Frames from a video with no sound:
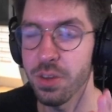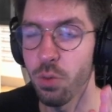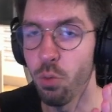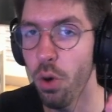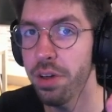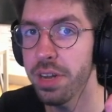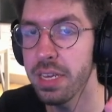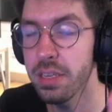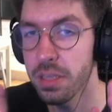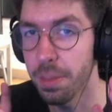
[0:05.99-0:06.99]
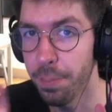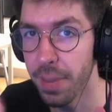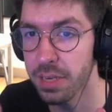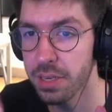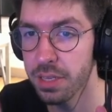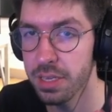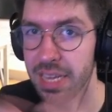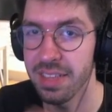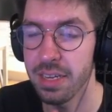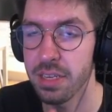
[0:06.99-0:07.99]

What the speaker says: What is the best settings